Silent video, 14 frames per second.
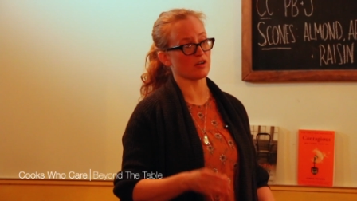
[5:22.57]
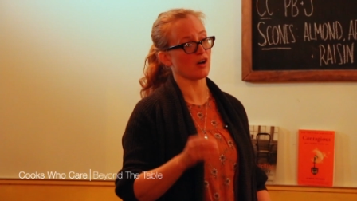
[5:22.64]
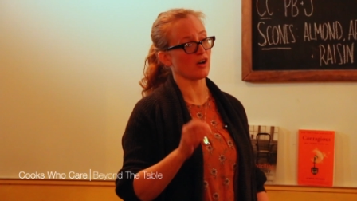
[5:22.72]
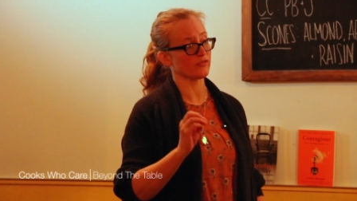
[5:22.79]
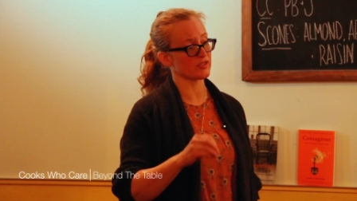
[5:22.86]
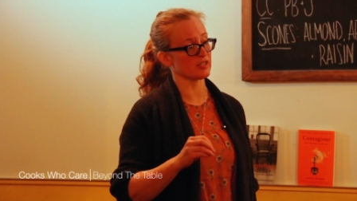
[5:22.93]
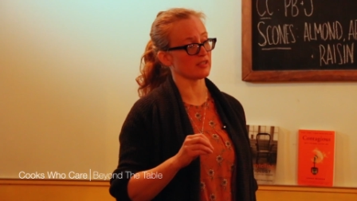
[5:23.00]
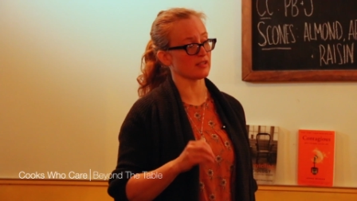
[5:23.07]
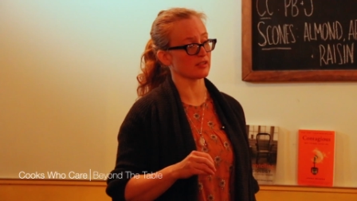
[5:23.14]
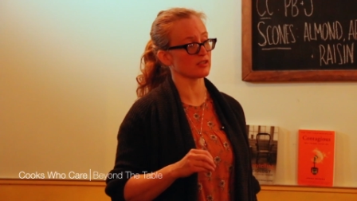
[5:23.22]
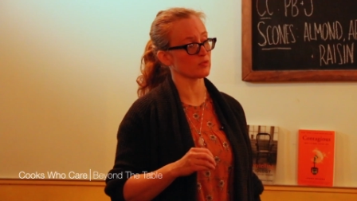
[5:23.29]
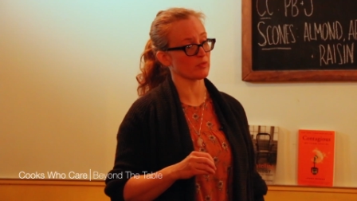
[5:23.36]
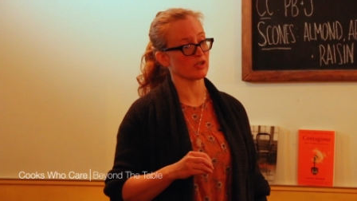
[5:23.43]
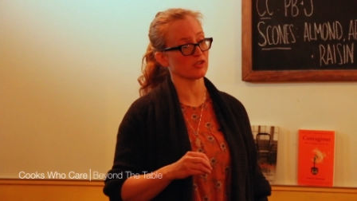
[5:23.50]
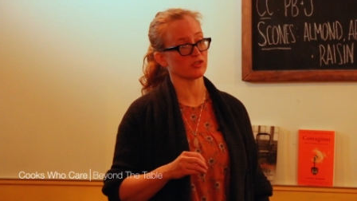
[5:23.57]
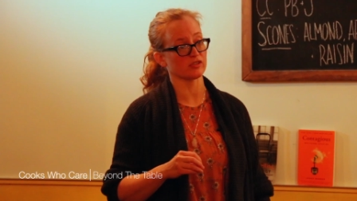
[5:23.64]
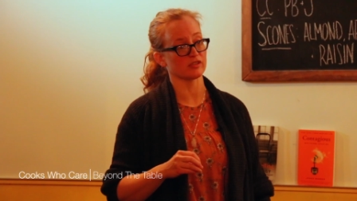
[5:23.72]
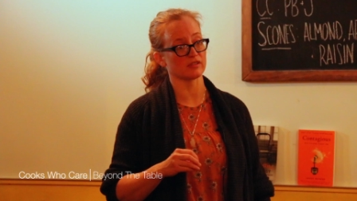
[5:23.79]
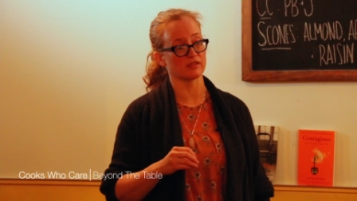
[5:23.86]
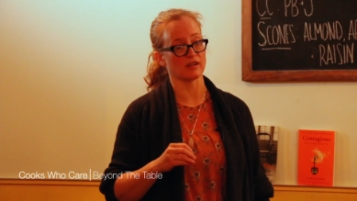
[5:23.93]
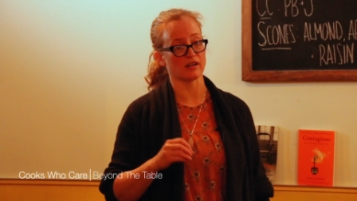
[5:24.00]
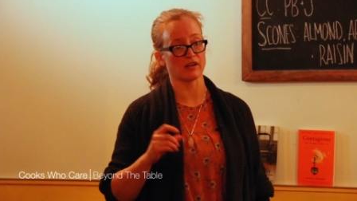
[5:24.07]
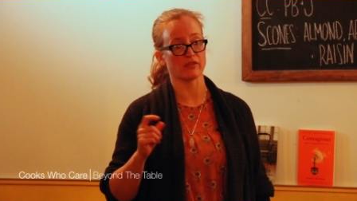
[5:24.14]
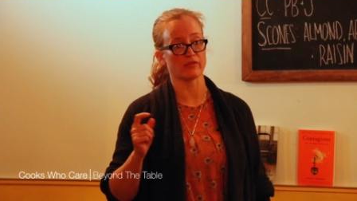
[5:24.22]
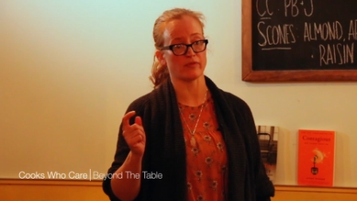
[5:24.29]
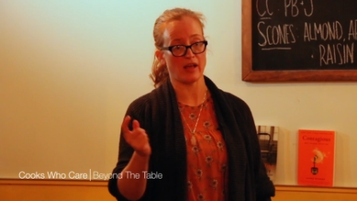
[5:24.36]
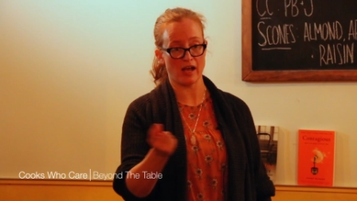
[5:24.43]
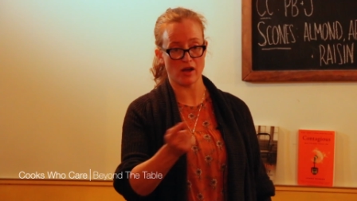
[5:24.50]
often an expression
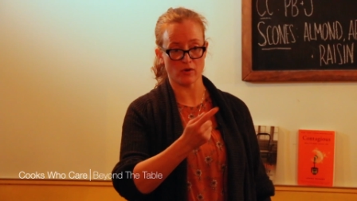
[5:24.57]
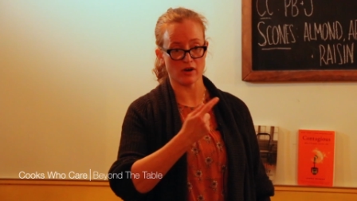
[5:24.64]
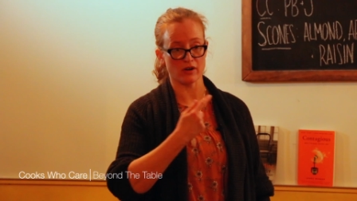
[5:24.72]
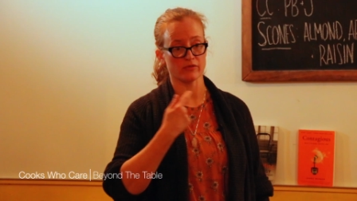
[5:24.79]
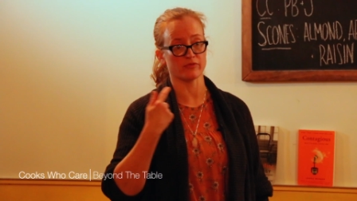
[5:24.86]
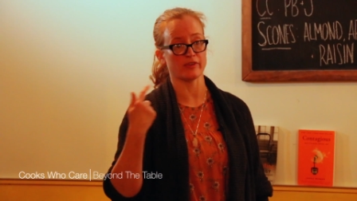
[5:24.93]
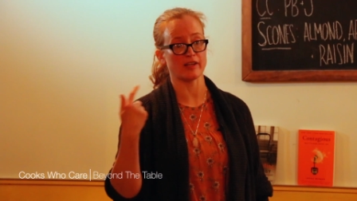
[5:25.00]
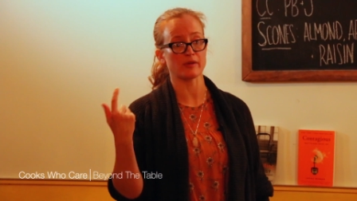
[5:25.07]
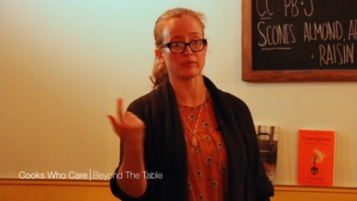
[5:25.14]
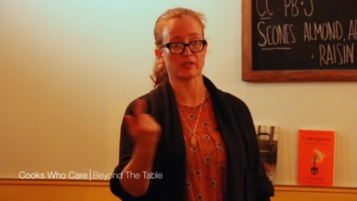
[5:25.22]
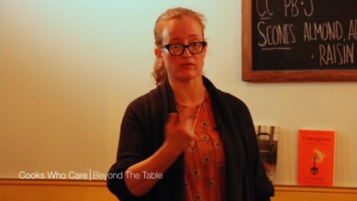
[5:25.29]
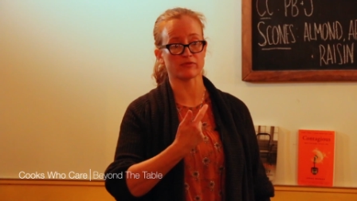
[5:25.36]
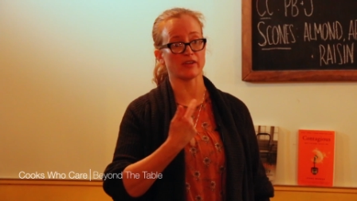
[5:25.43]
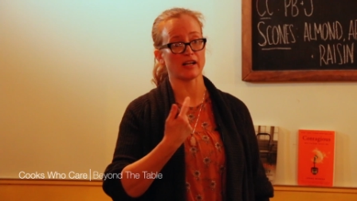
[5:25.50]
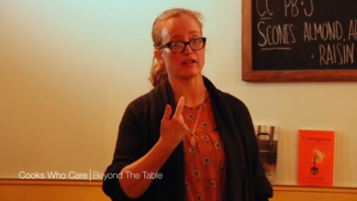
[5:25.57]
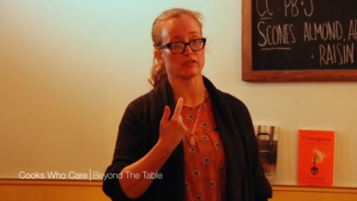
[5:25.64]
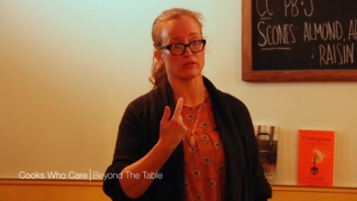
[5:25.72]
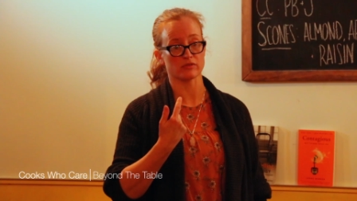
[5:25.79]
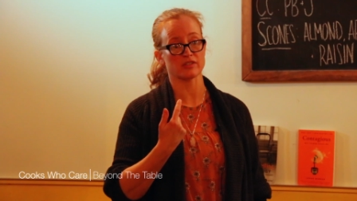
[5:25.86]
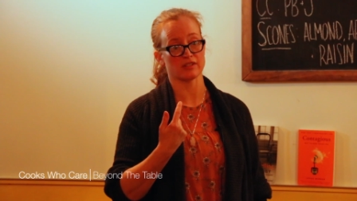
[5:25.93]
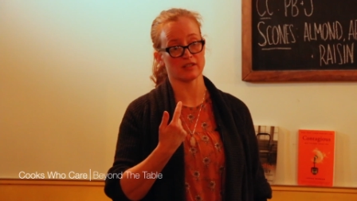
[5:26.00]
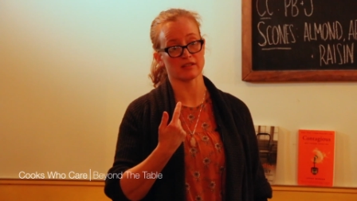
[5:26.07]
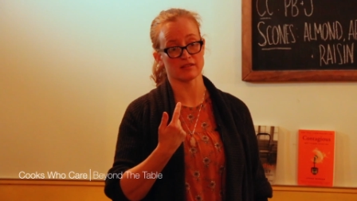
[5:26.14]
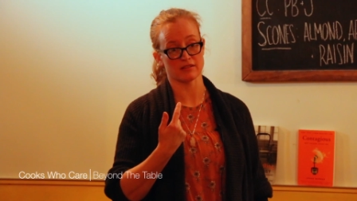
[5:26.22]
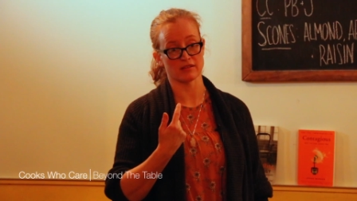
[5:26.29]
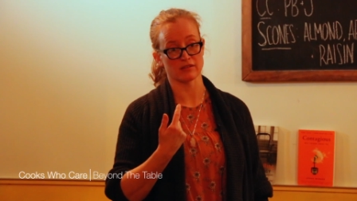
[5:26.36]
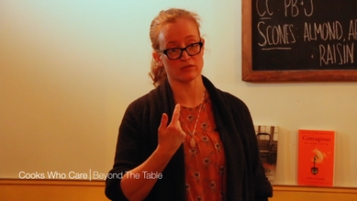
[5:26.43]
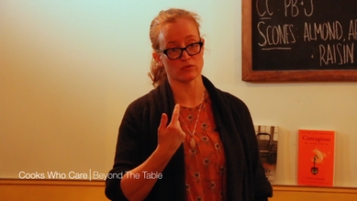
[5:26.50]
of how our family values
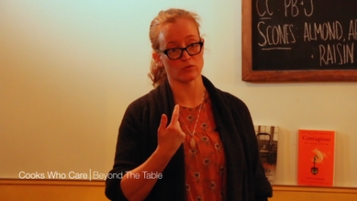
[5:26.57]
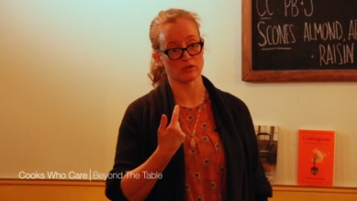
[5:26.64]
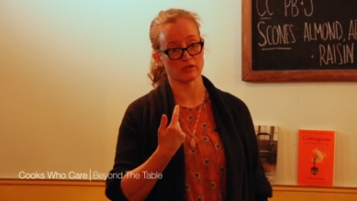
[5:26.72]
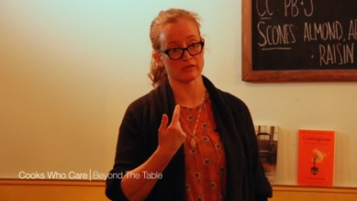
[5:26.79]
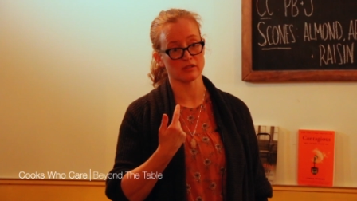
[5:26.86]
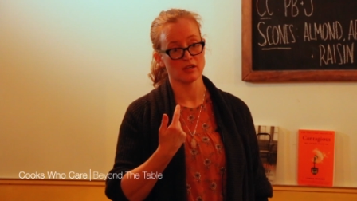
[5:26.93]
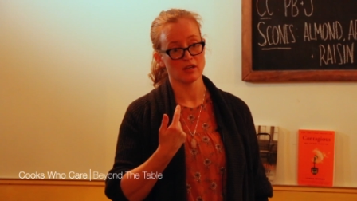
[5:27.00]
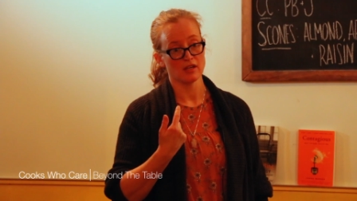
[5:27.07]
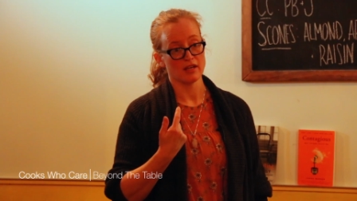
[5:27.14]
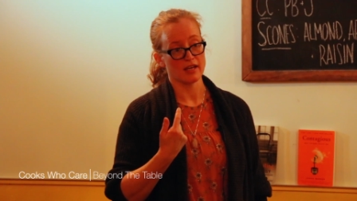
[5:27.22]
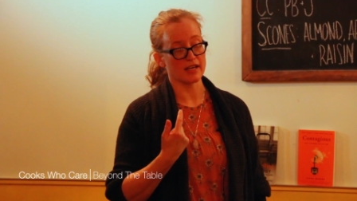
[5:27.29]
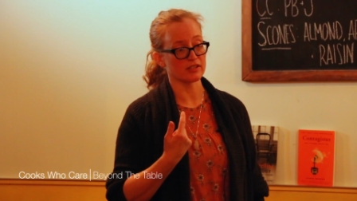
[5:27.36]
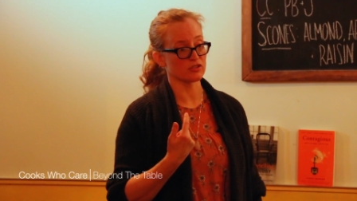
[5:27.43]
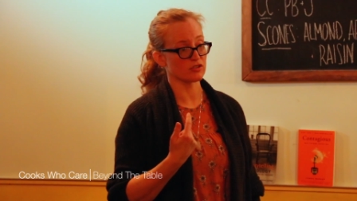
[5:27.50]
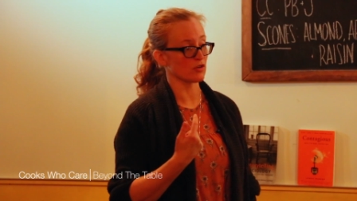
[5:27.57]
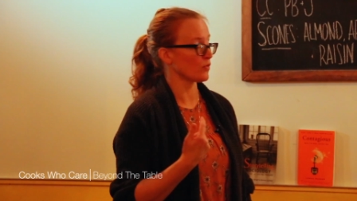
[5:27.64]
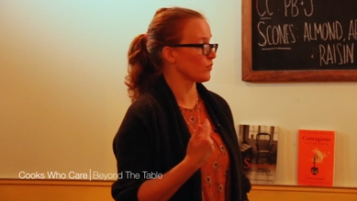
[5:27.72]
things in this world. And so